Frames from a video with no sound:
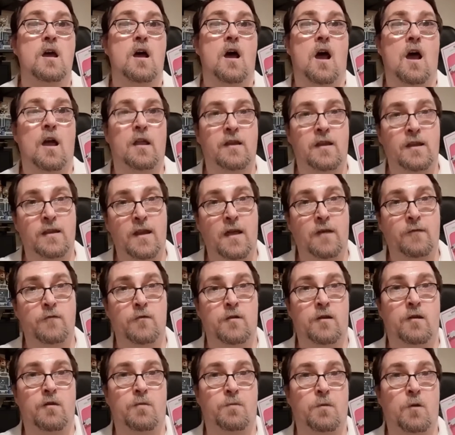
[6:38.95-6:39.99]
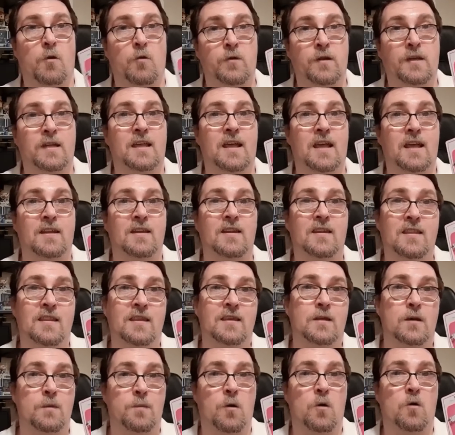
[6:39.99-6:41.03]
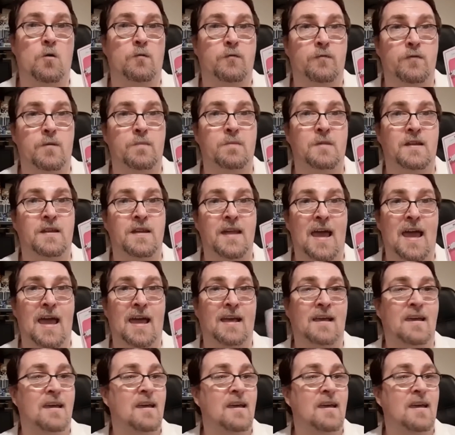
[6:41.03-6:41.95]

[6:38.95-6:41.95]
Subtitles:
on another Exploding Kitten that you pulled from the deck,